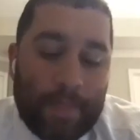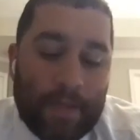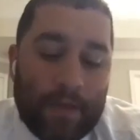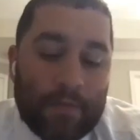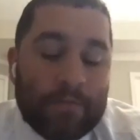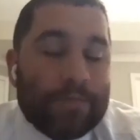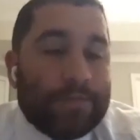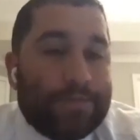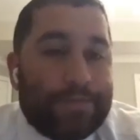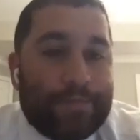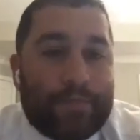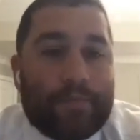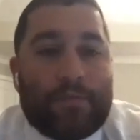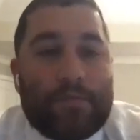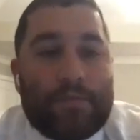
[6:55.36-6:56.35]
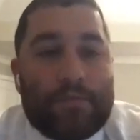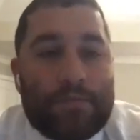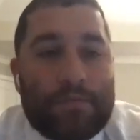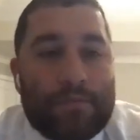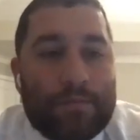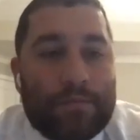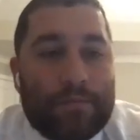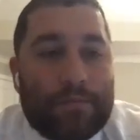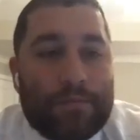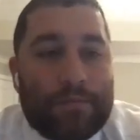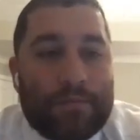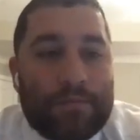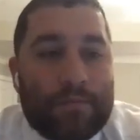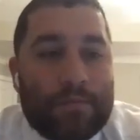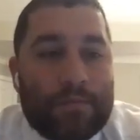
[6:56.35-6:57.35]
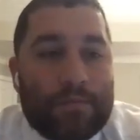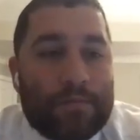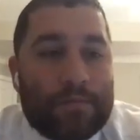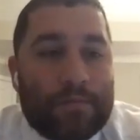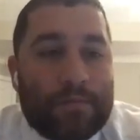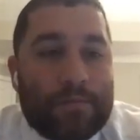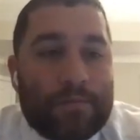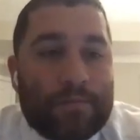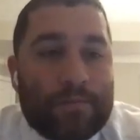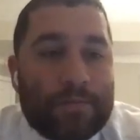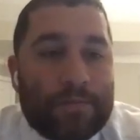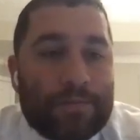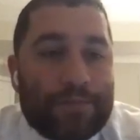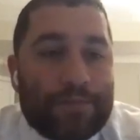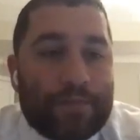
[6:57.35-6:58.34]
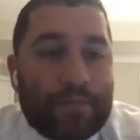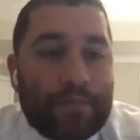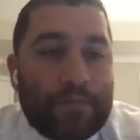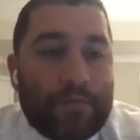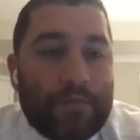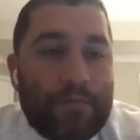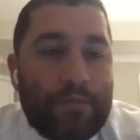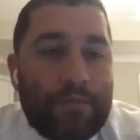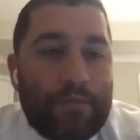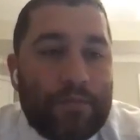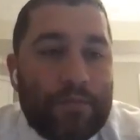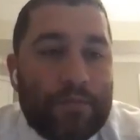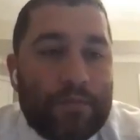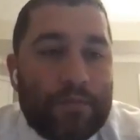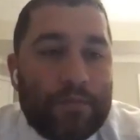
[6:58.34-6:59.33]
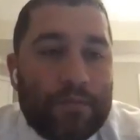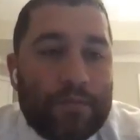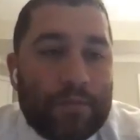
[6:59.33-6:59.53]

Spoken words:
Nobody speaks.